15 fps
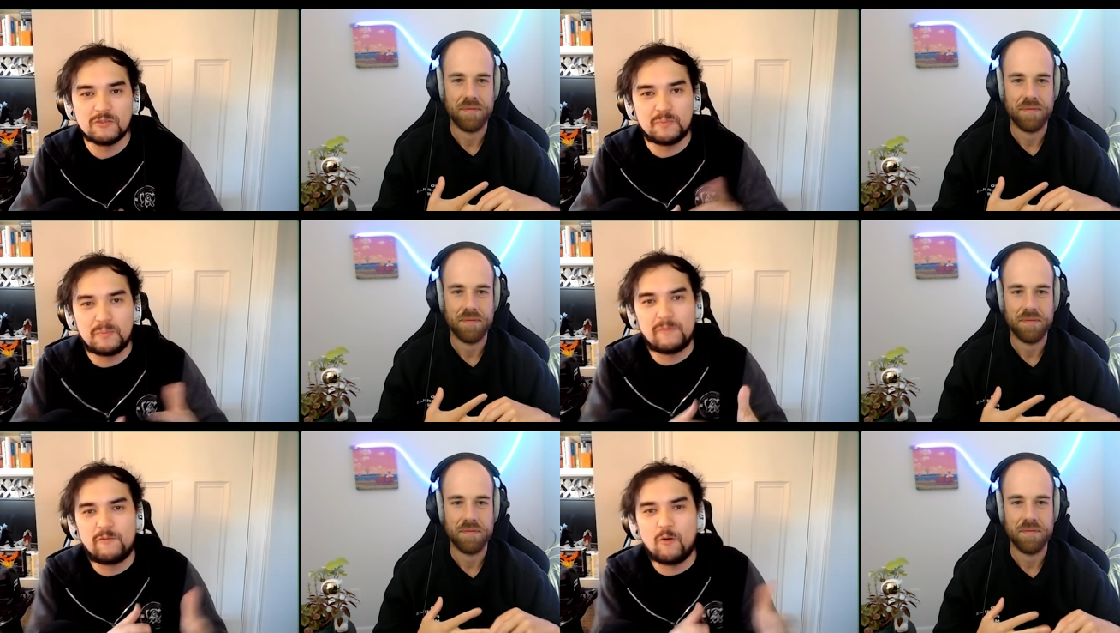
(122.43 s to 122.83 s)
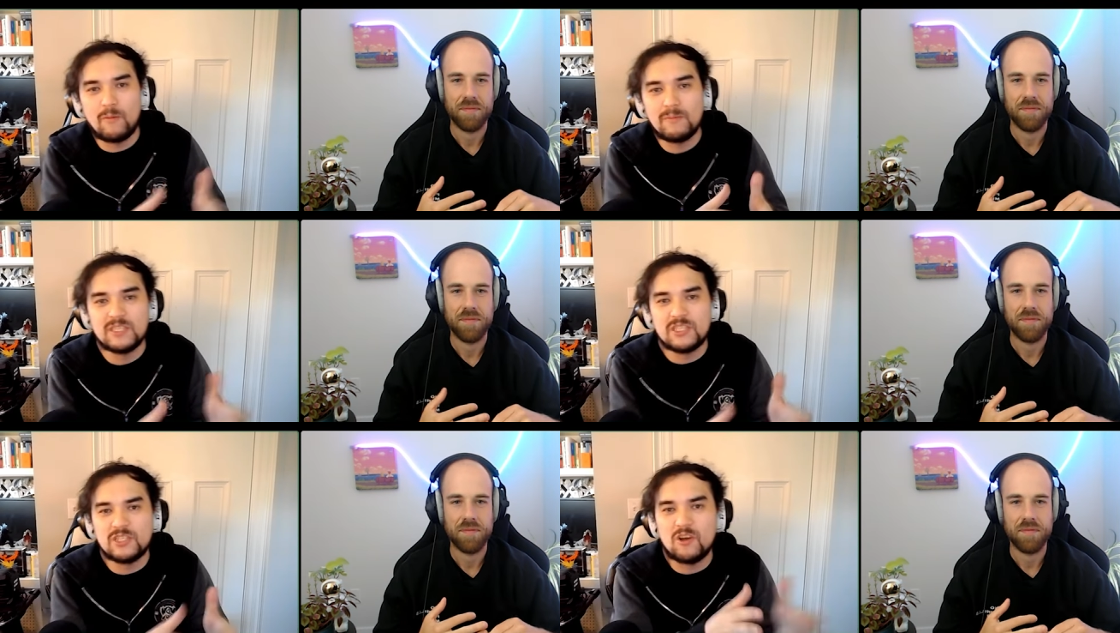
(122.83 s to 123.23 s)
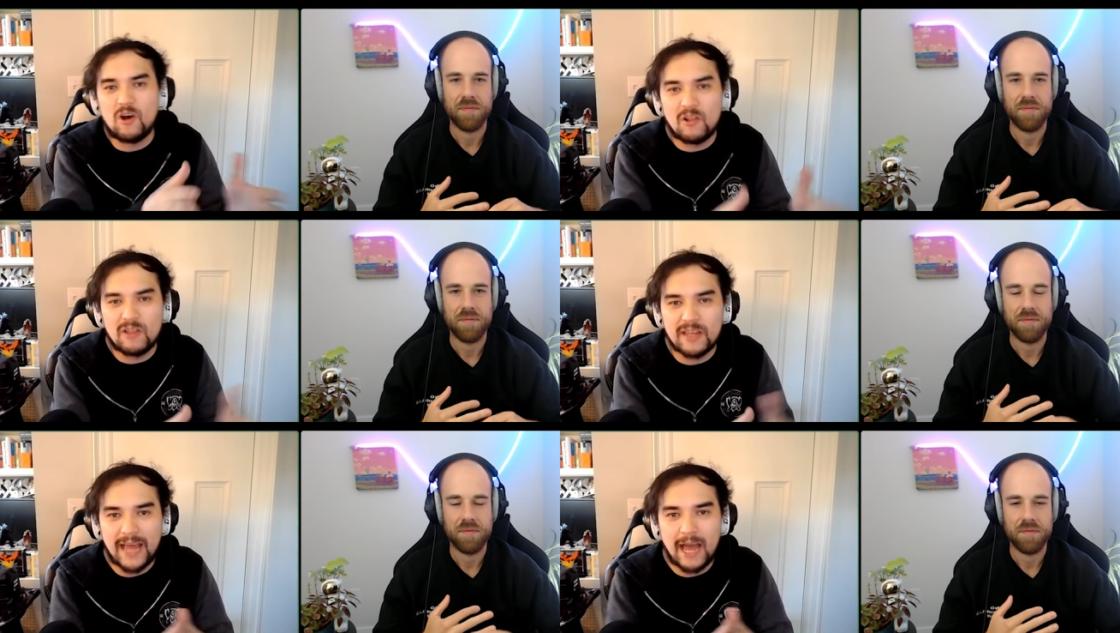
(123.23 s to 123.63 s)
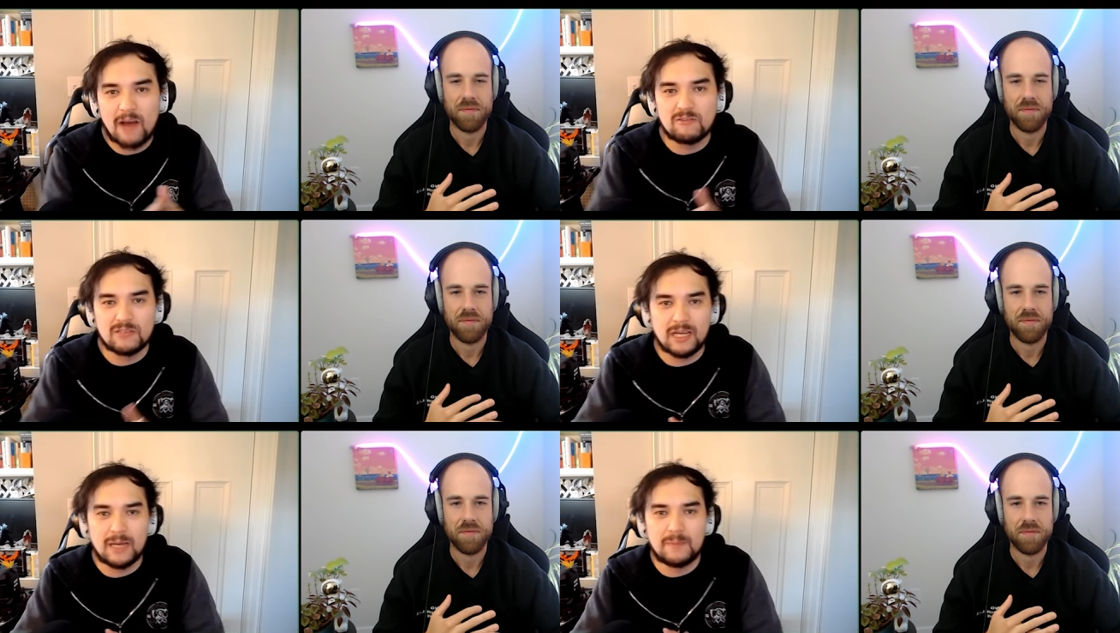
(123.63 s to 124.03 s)
Speaker 1: performance stalling
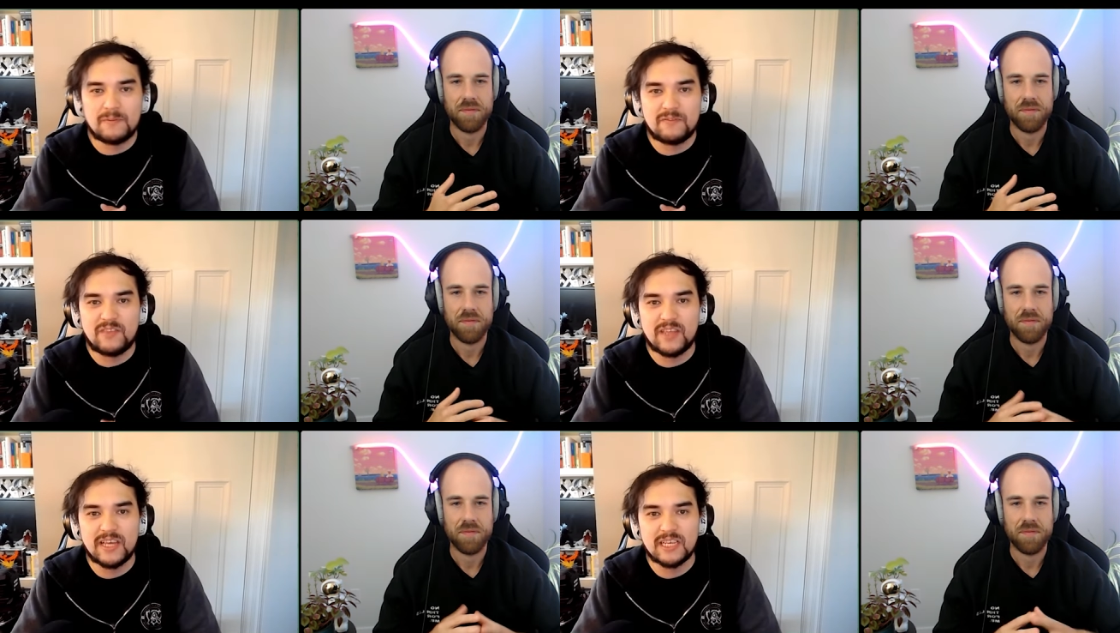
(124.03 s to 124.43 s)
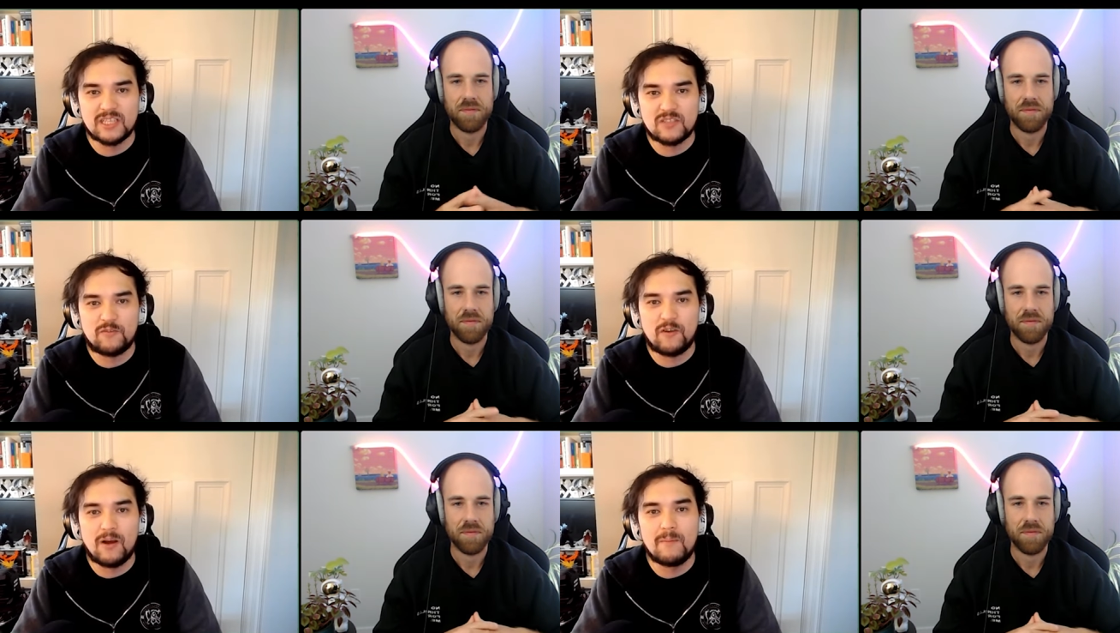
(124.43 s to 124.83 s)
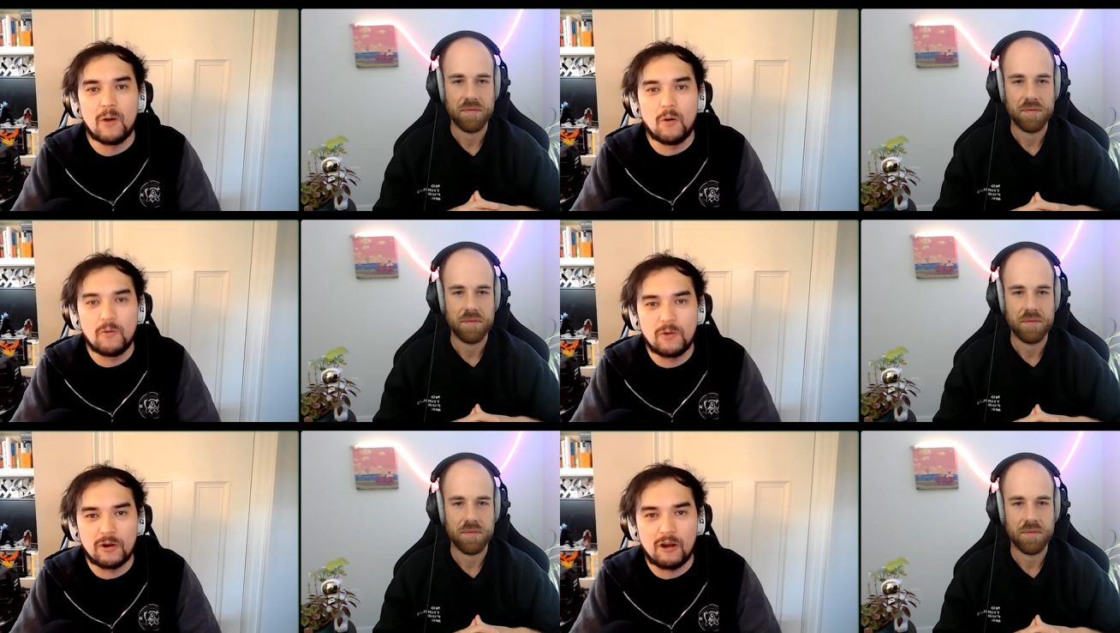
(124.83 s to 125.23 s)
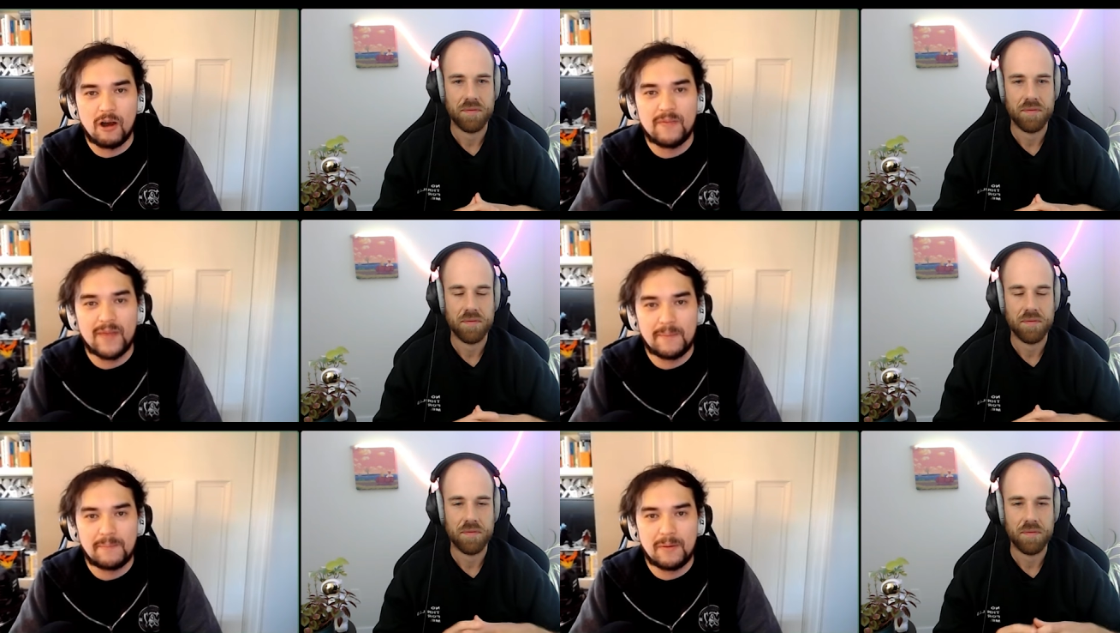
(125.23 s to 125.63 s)
out type of things from Oner on
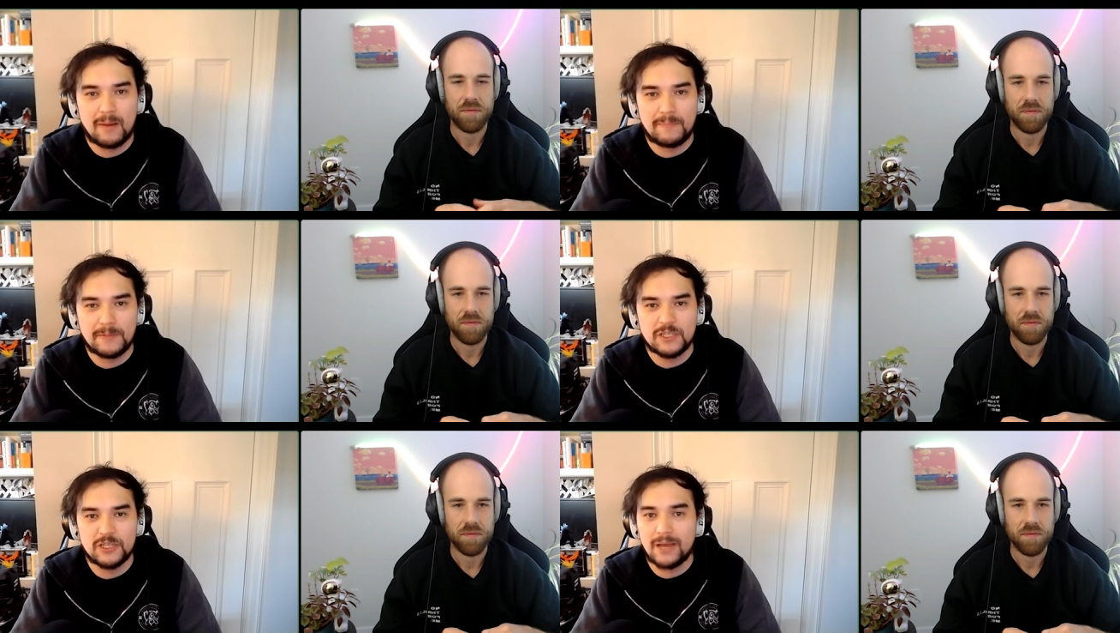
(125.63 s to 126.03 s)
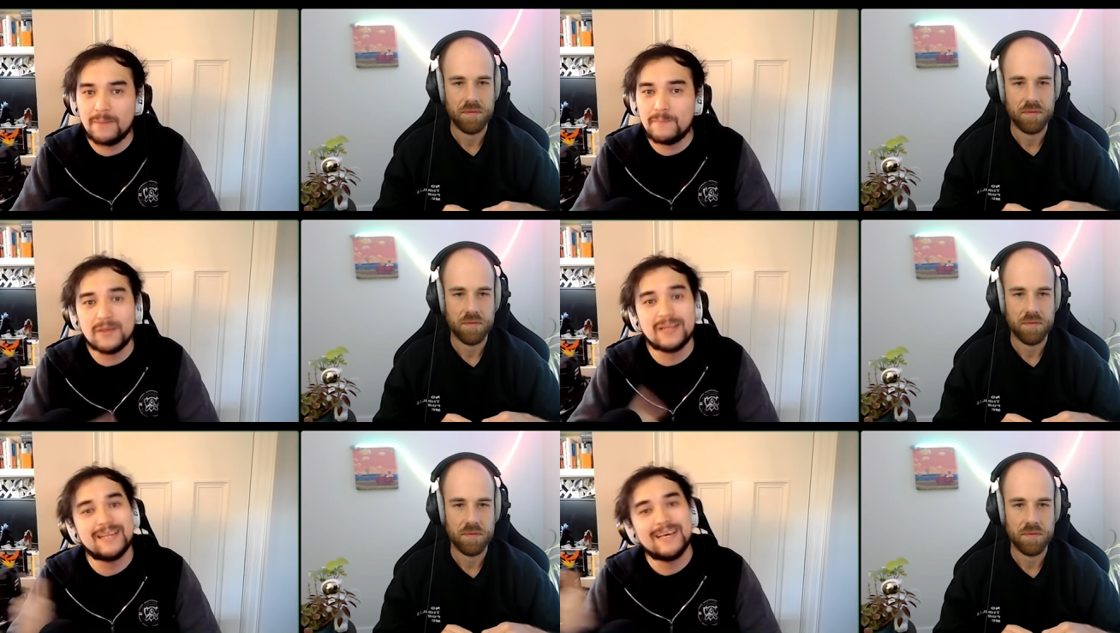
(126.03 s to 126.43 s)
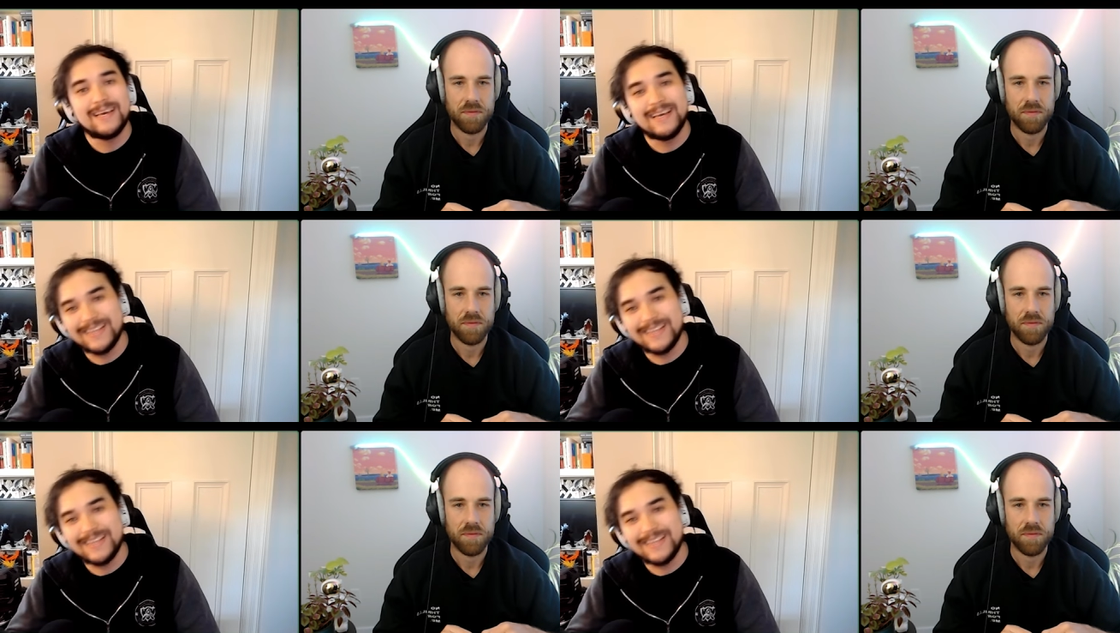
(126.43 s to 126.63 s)
that Poppy champion.